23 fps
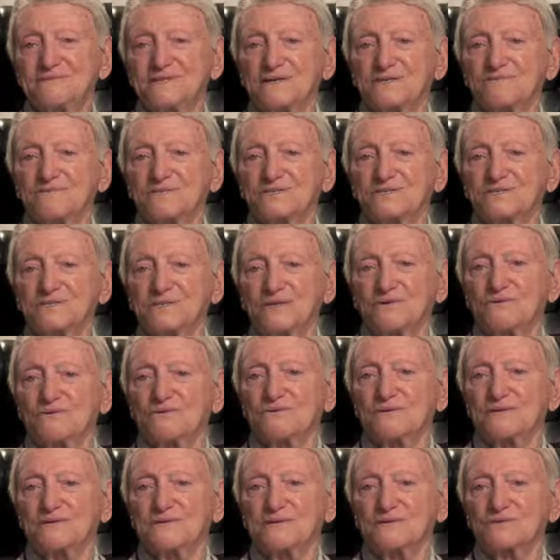They were
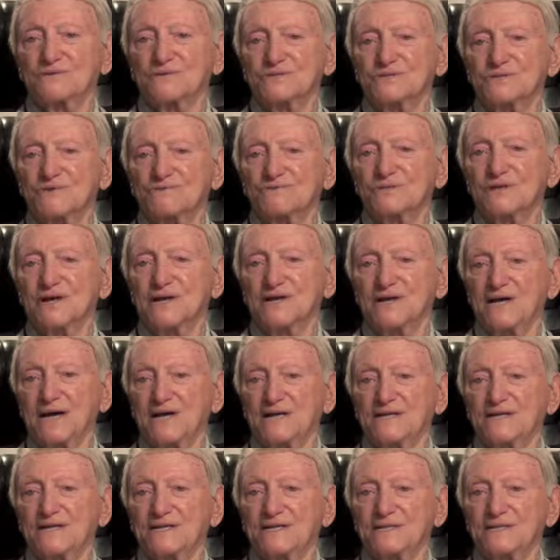so they were so
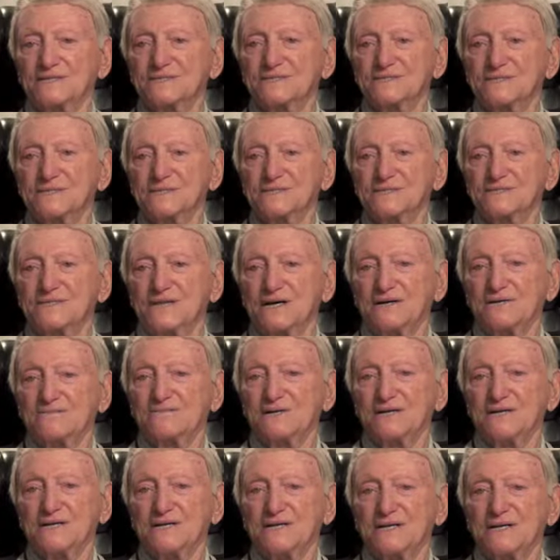delighted to tell
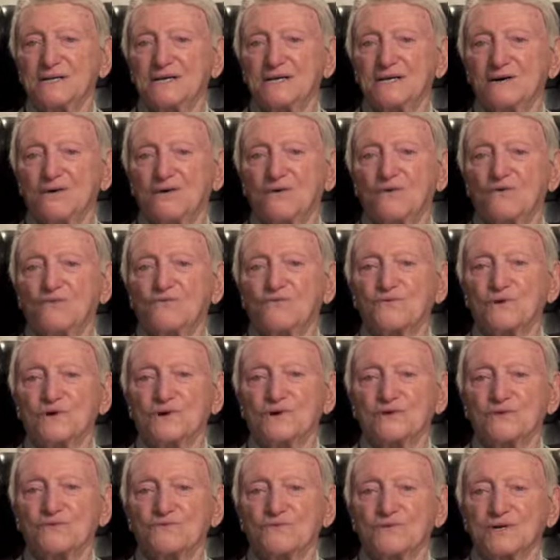me over
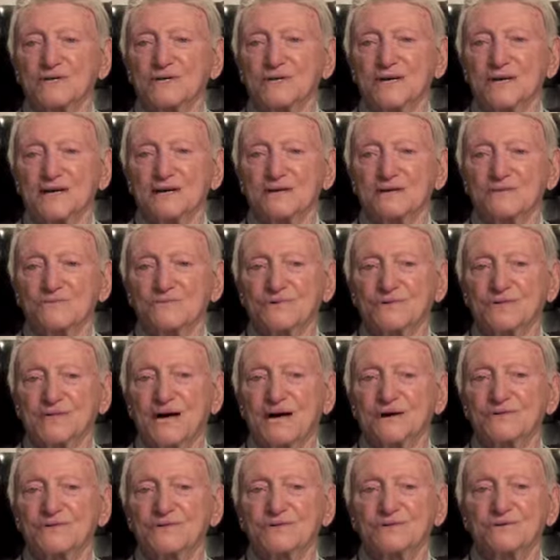and over again,
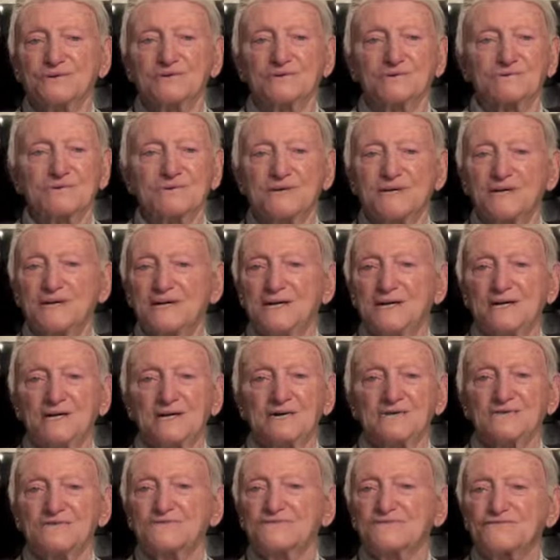without you,
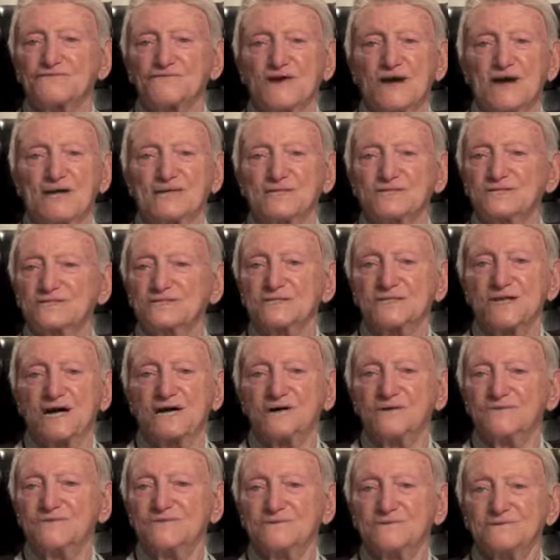France,
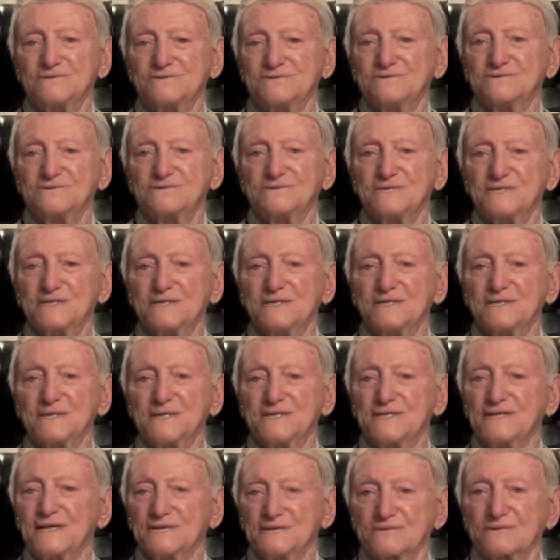no.
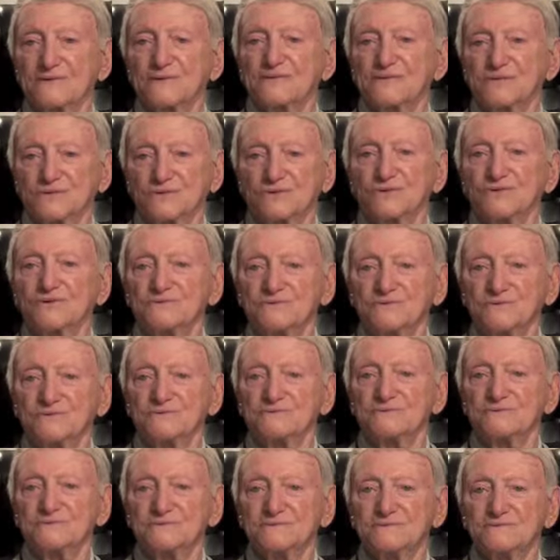And uh, it's true.
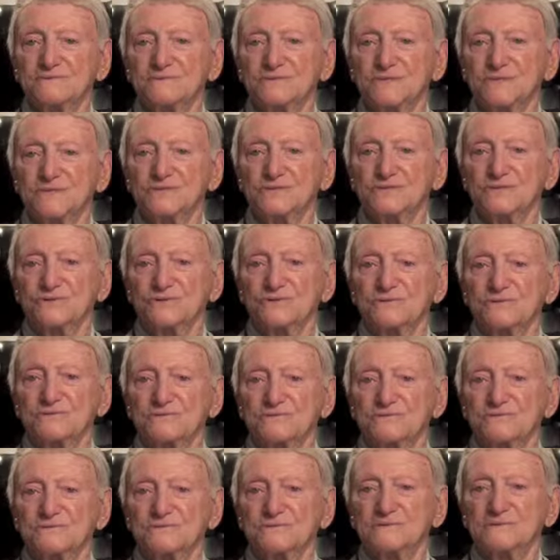It's
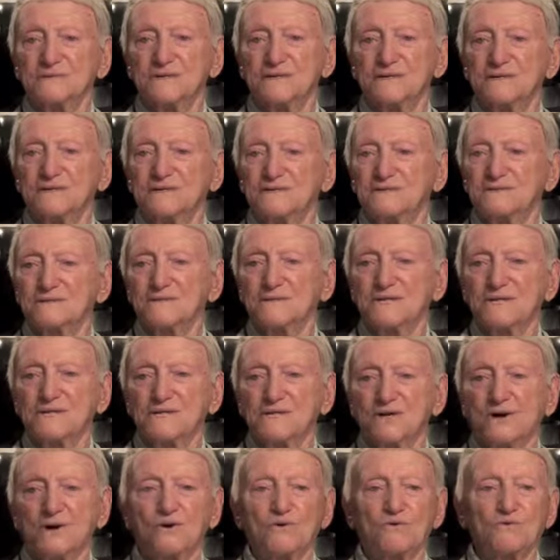true. Oh,
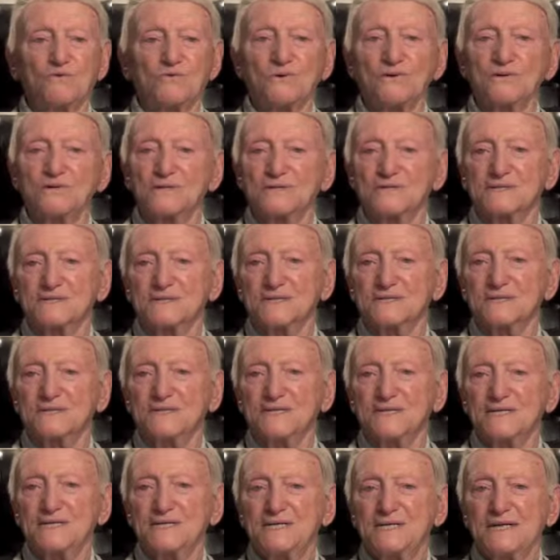the whole world.
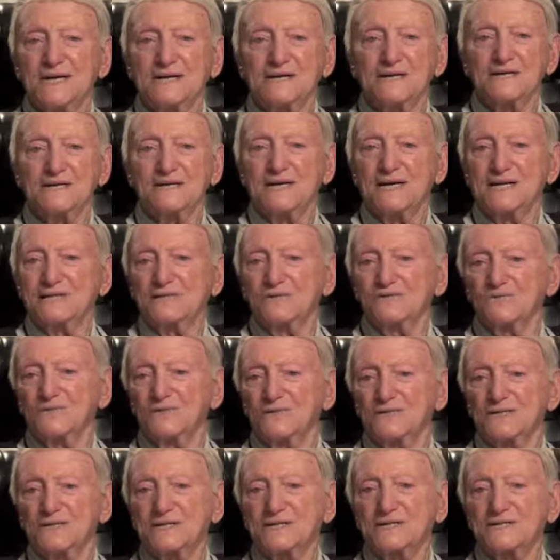Hitler had the
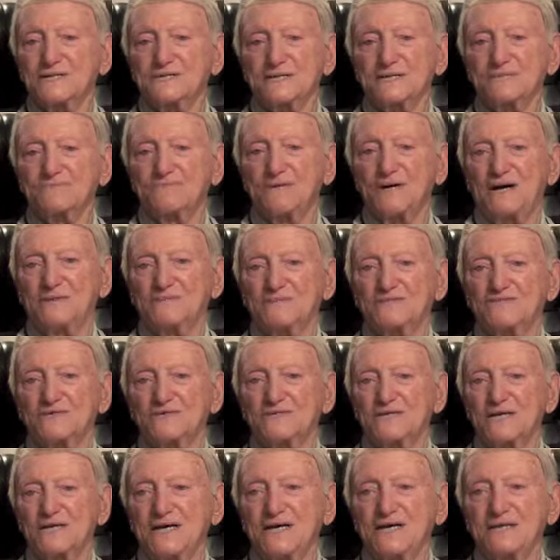world in his the palm of
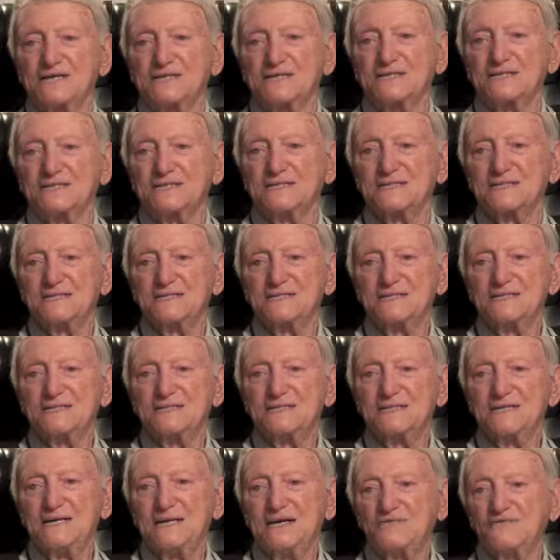hand.
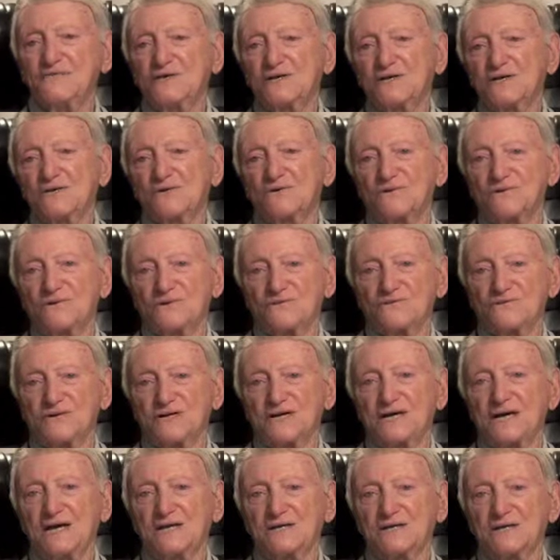If he'd have gone over
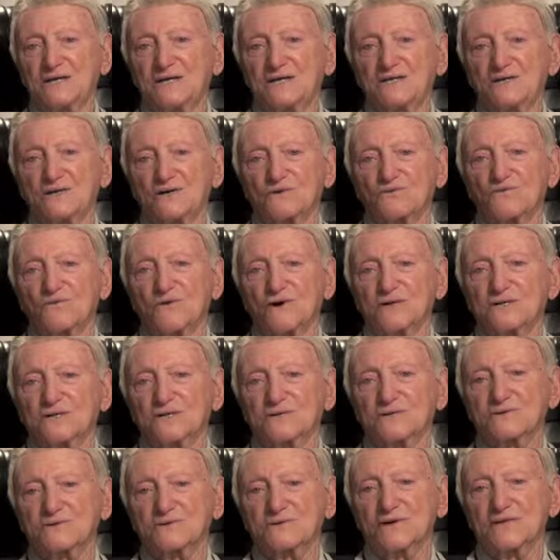to England, he could have walked
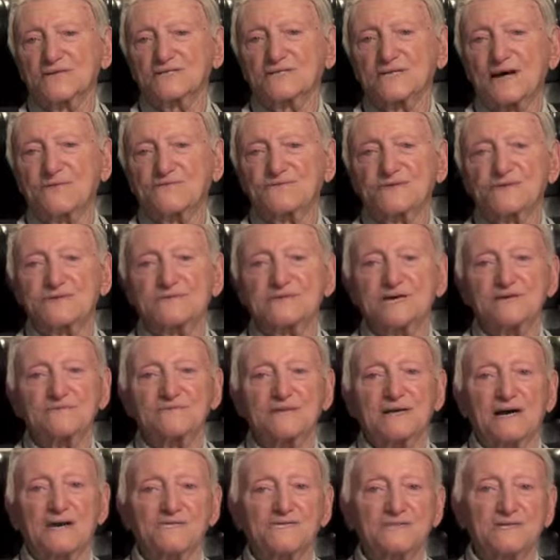across after
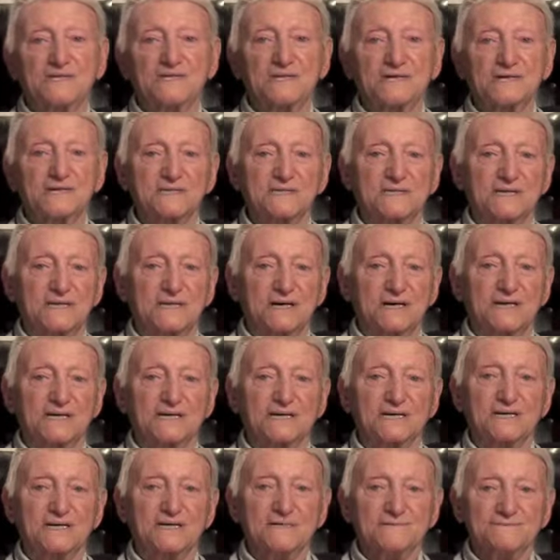after Dunkirk.